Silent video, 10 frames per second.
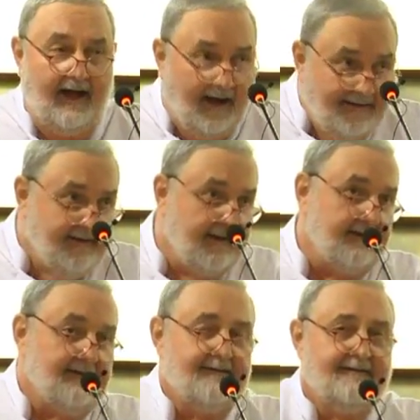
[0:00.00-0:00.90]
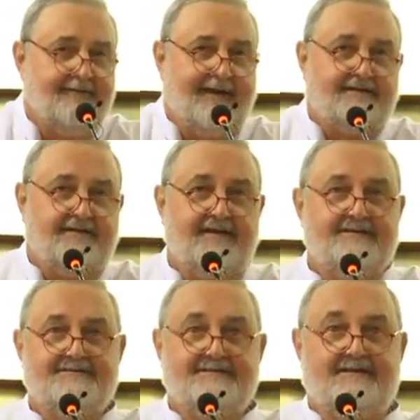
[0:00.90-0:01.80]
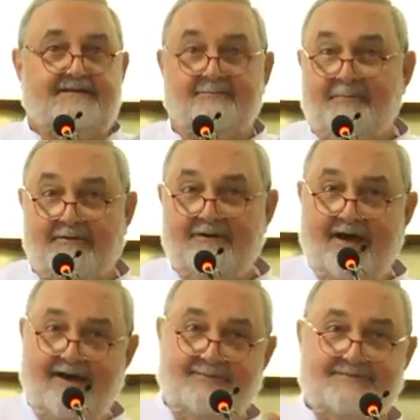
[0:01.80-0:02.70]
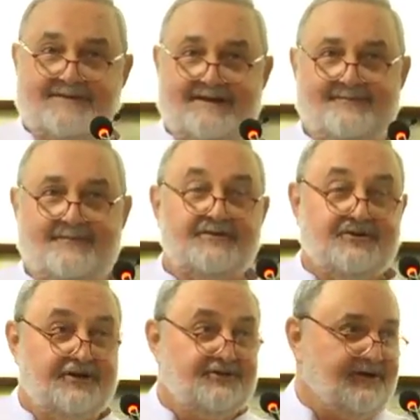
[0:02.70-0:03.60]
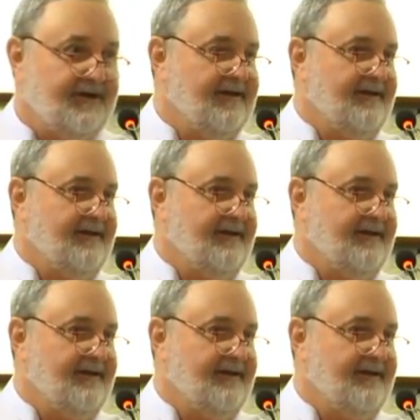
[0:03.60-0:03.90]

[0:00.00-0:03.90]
I think that the paradigms, they're changing.